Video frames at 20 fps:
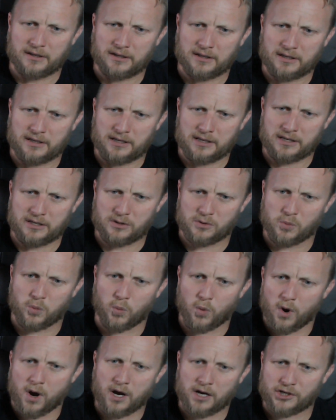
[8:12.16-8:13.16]
is
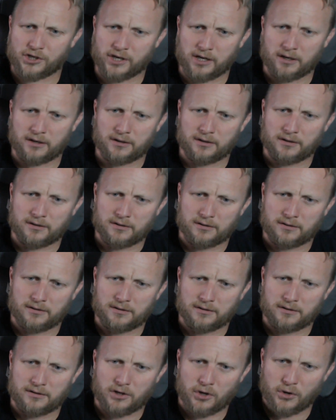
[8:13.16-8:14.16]
washing
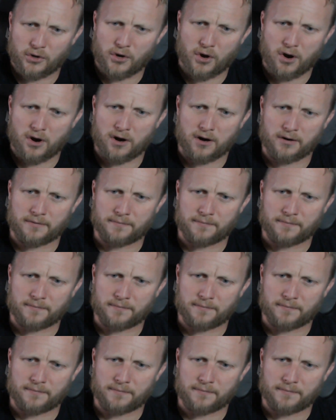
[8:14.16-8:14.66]
her car,